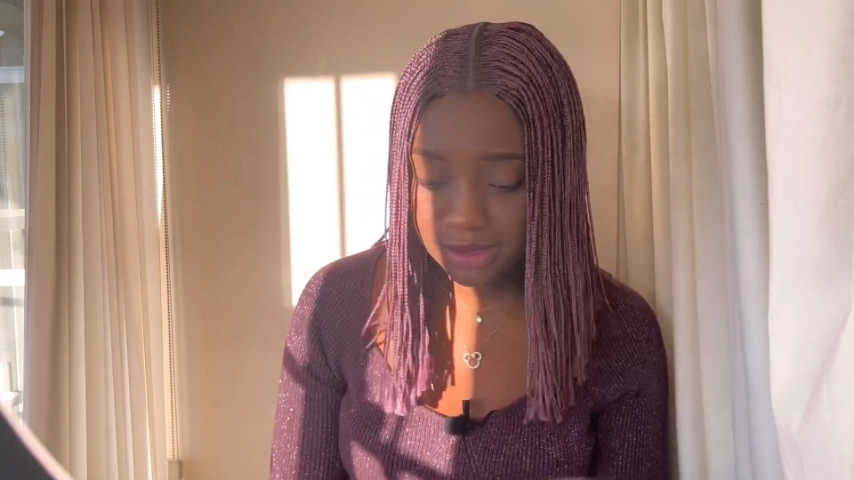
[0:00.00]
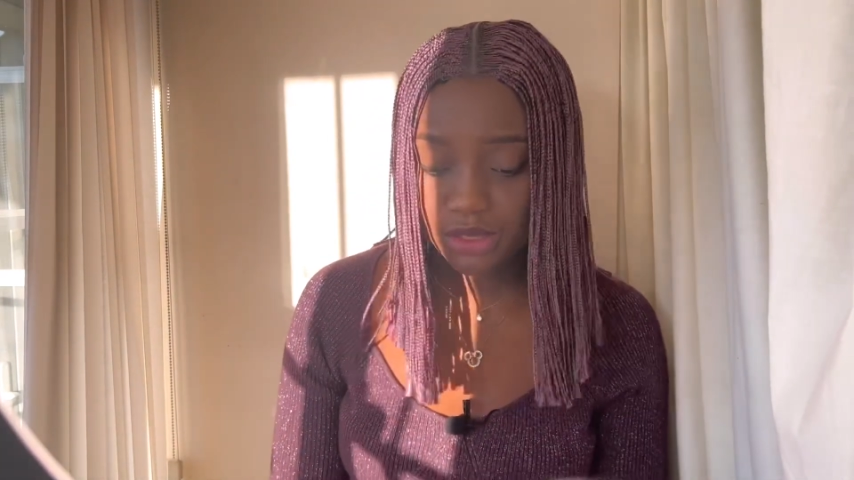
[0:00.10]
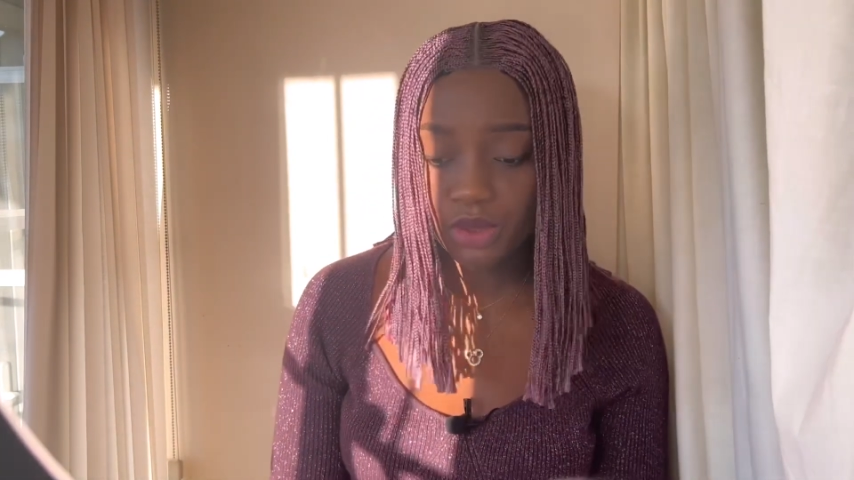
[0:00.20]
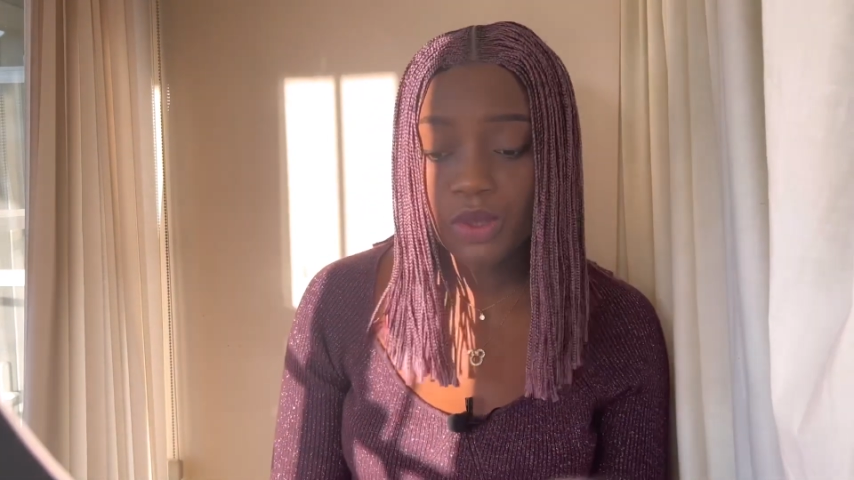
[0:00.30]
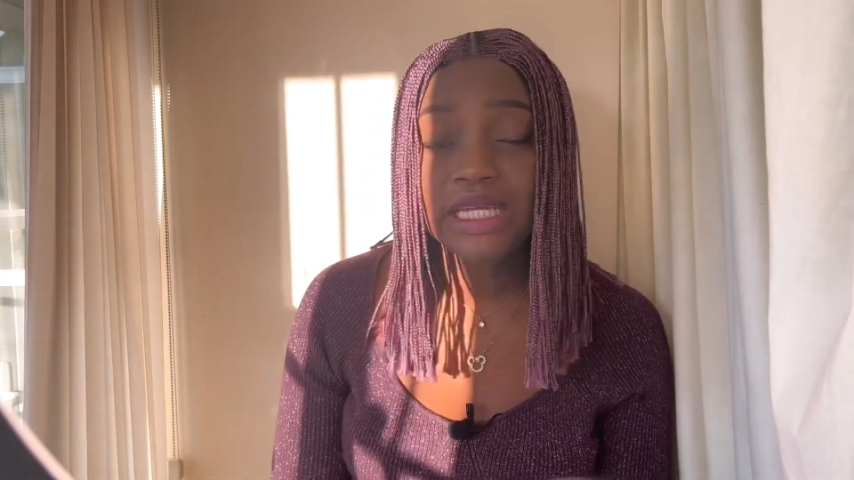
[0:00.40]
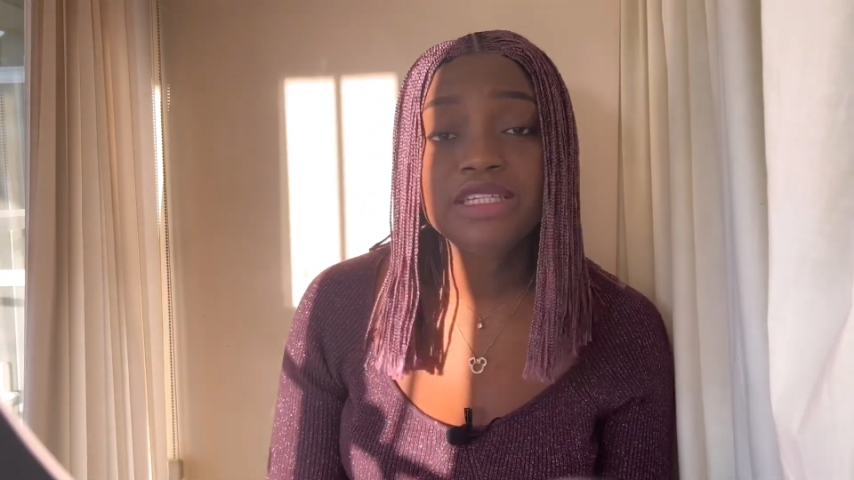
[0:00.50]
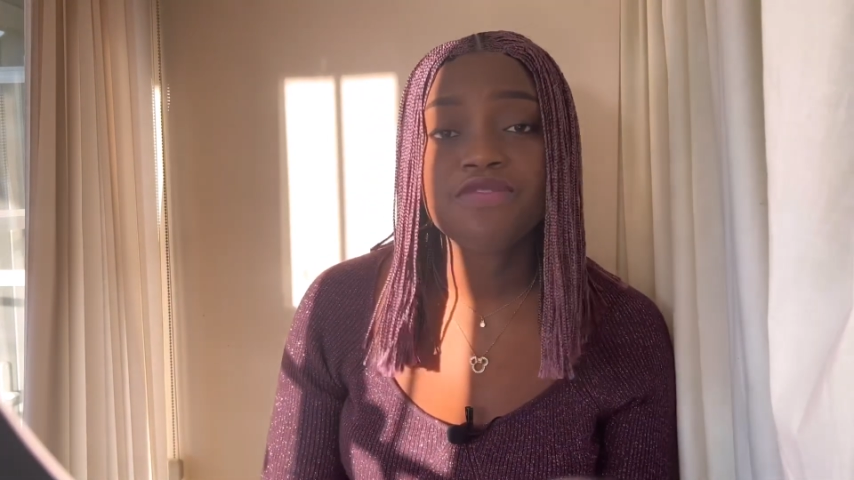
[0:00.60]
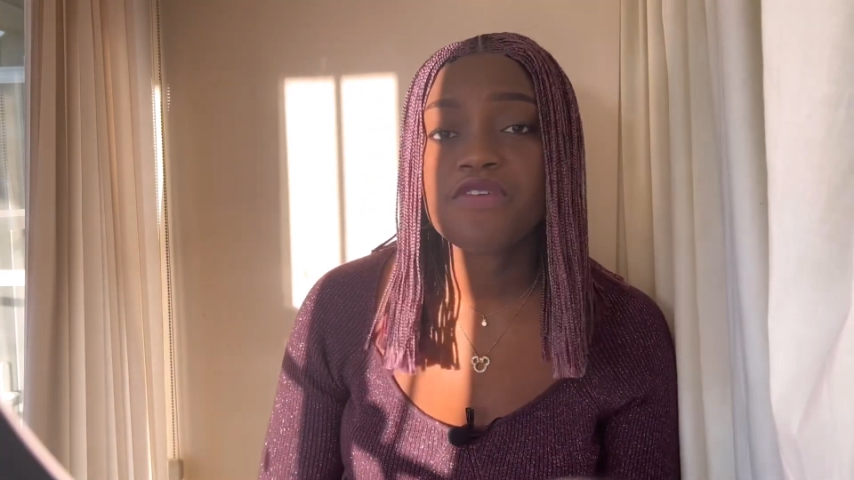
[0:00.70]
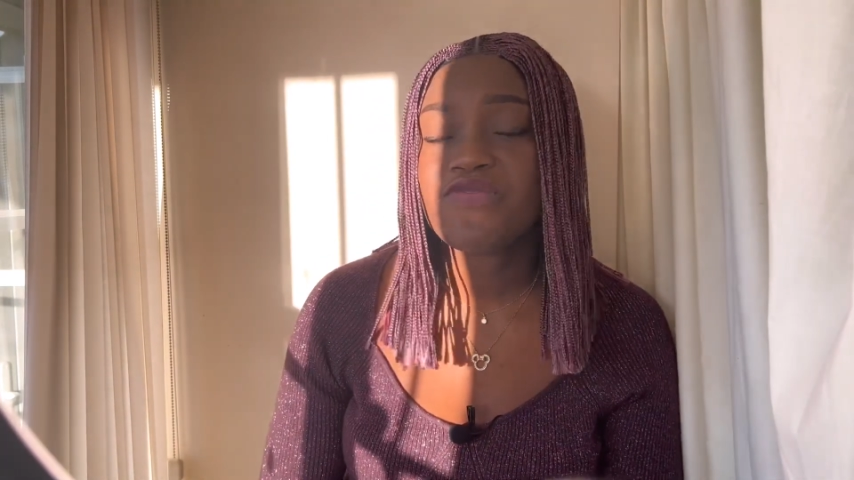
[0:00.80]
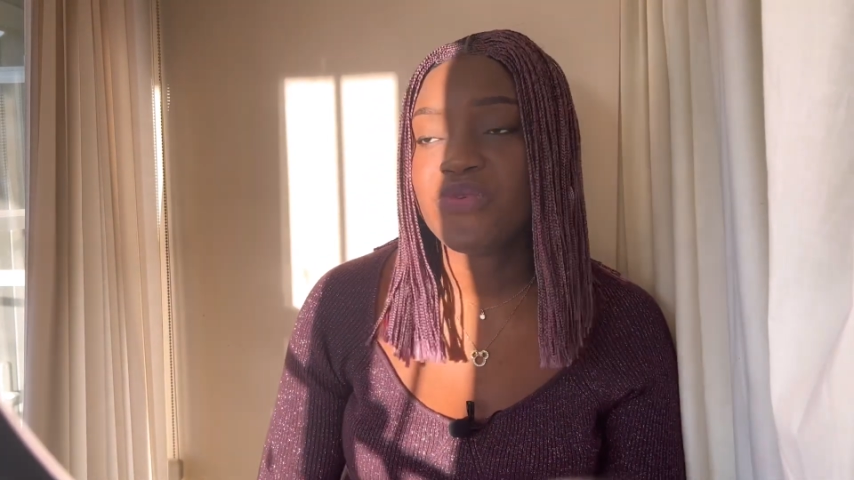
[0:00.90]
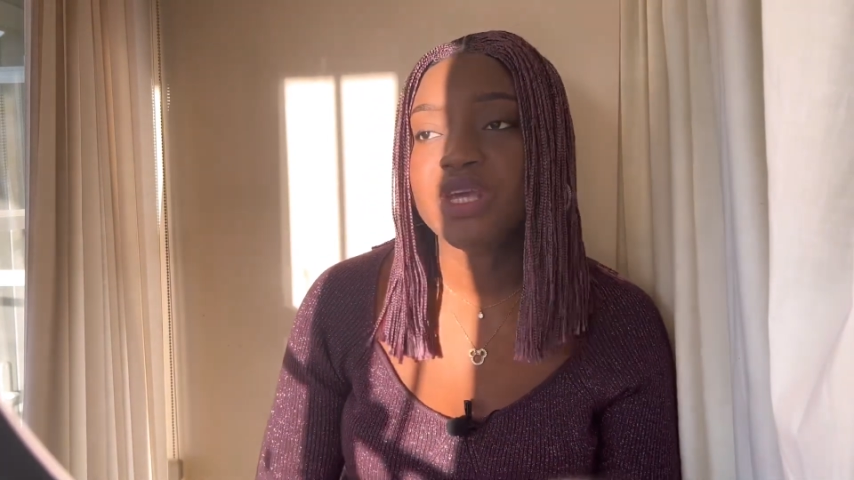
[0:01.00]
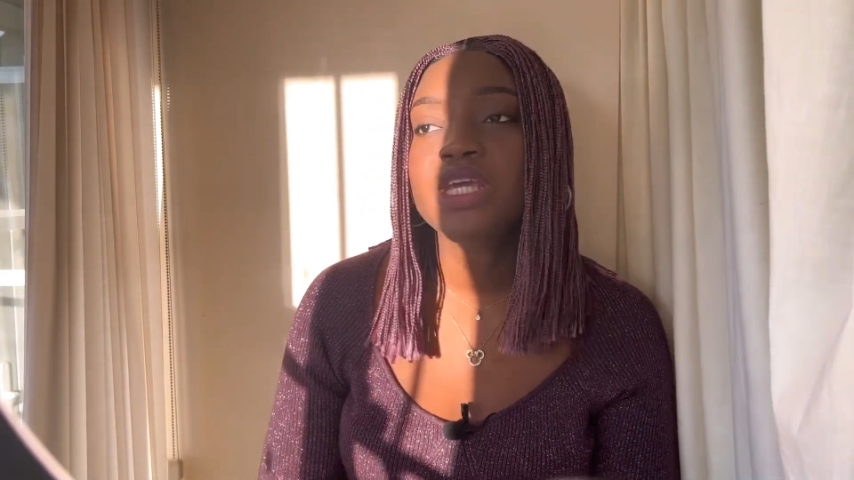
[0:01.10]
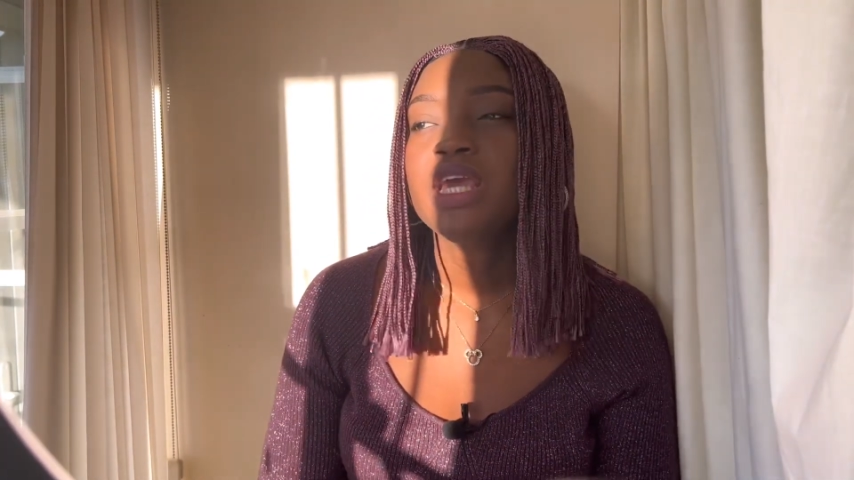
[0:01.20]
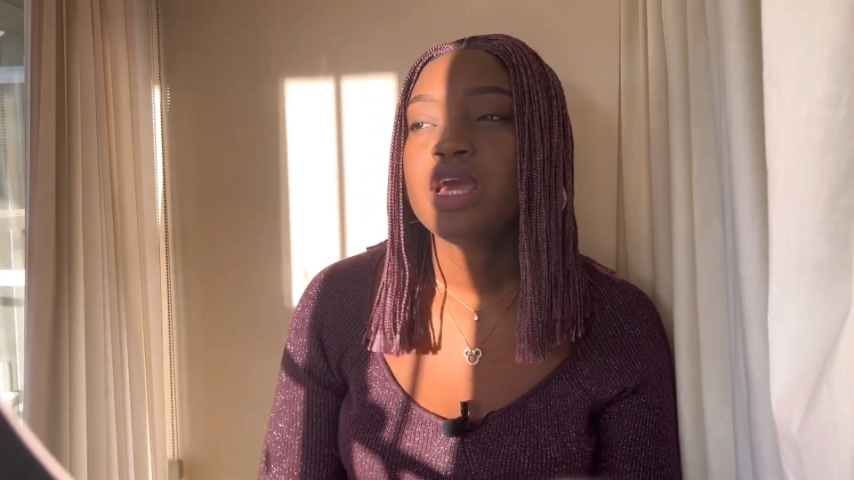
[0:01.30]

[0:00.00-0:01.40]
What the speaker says: schooling for free.